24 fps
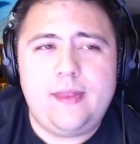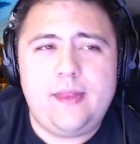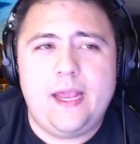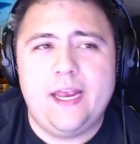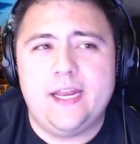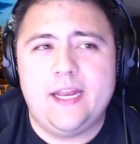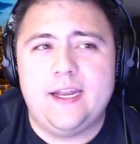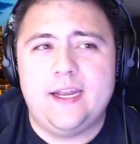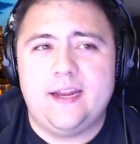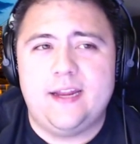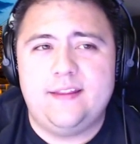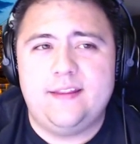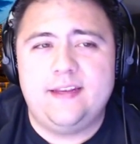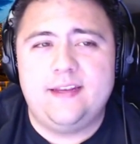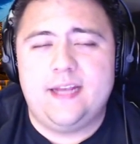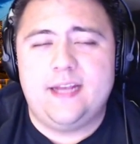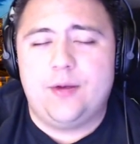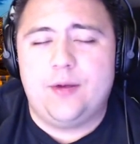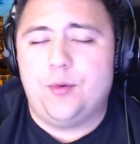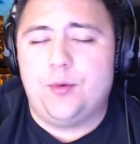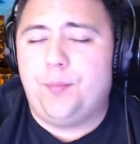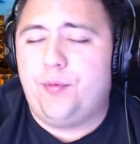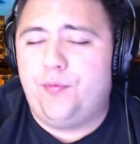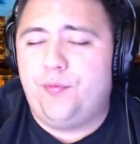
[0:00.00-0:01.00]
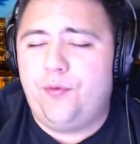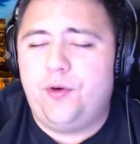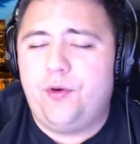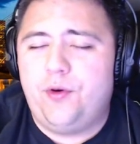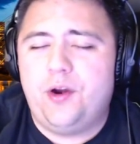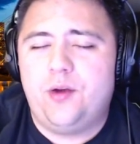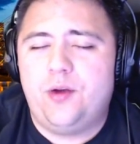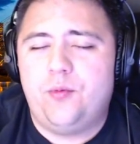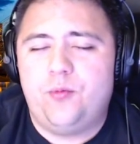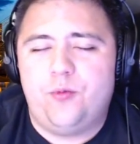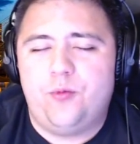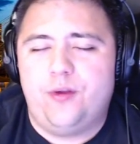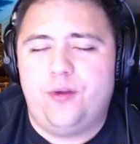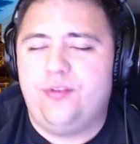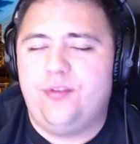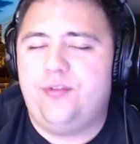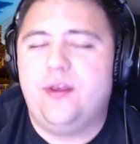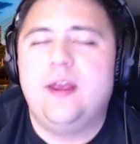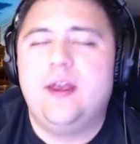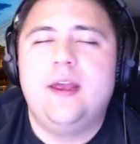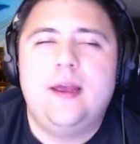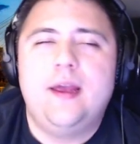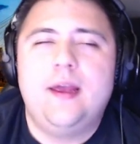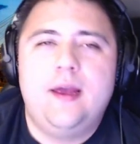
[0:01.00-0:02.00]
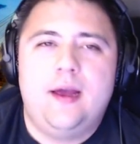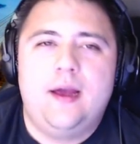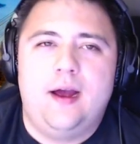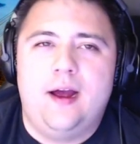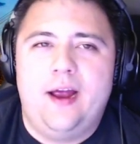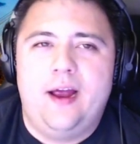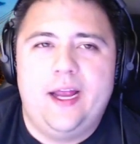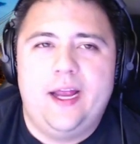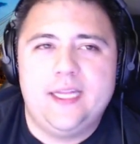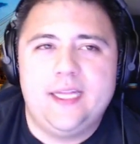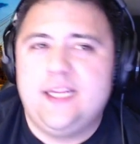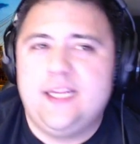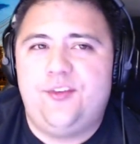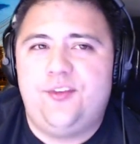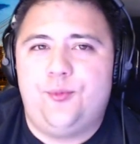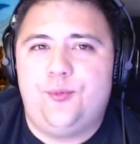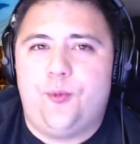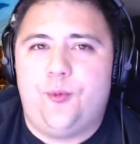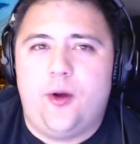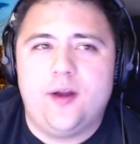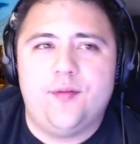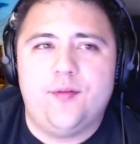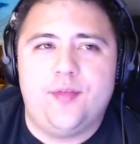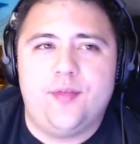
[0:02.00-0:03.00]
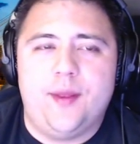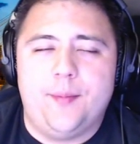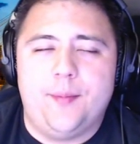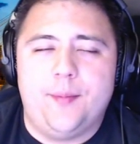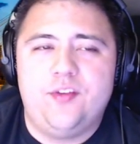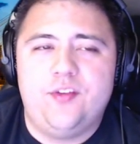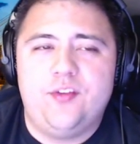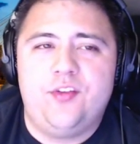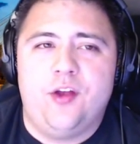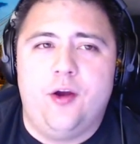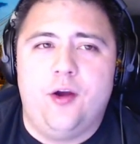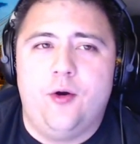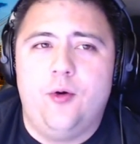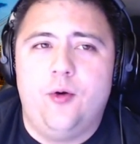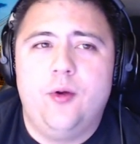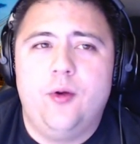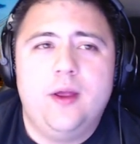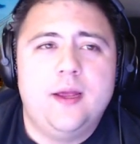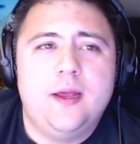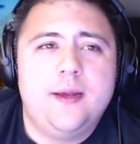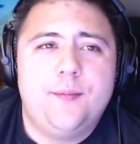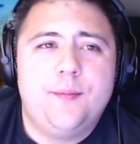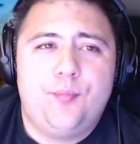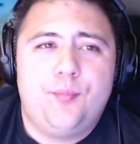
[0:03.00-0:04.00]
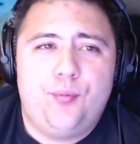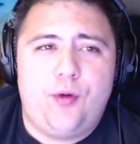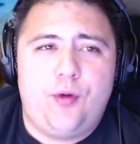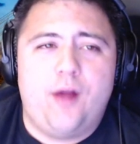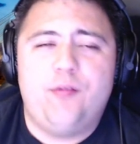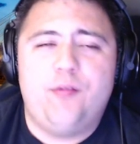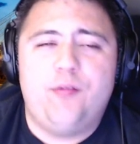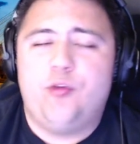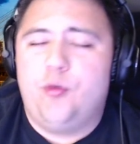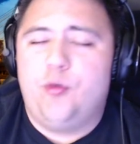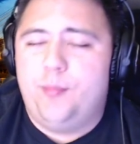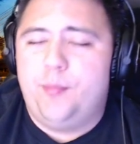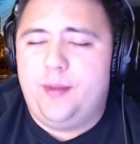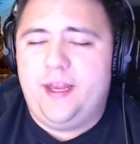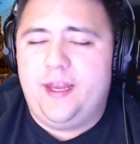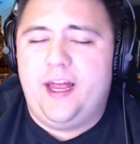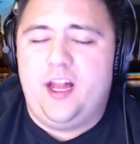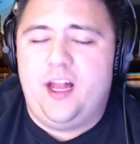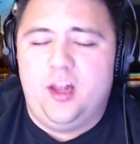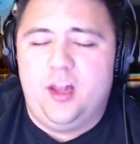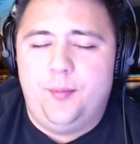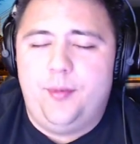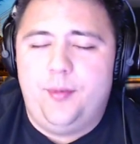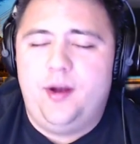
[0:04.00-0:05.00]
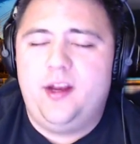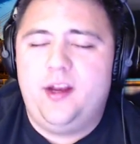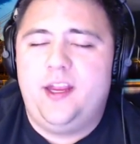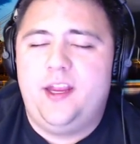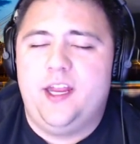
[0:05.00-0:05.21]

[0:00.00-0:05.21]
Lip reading: And I think I would prefer it with at least one of them in tow, preferably Hellebuck.